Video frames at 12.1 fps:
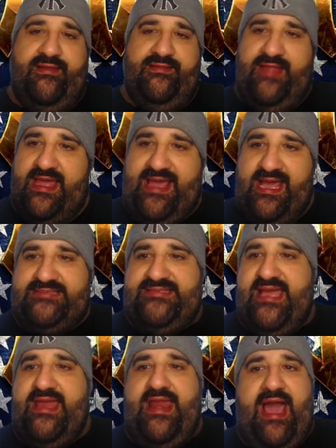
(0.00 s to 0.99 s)
Like I
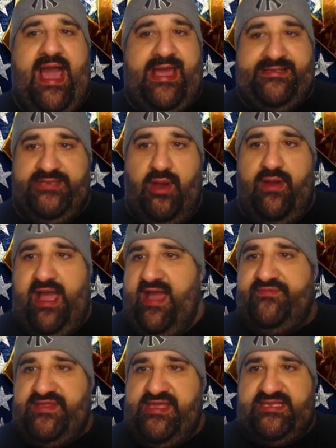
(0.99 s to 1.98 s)
said, I don't
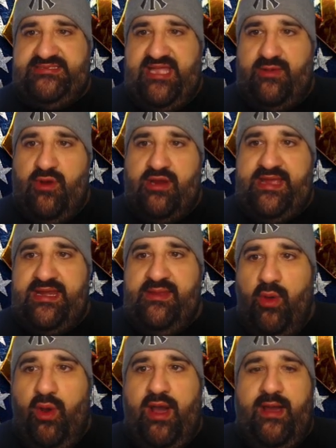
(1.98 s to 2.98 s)
have the YES Network
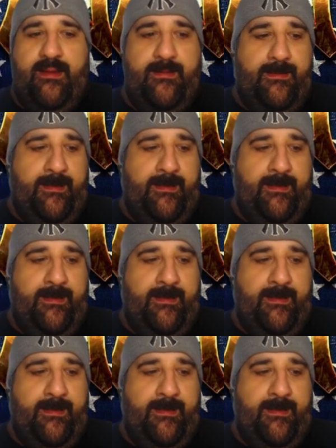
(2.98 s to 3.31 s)
anymore.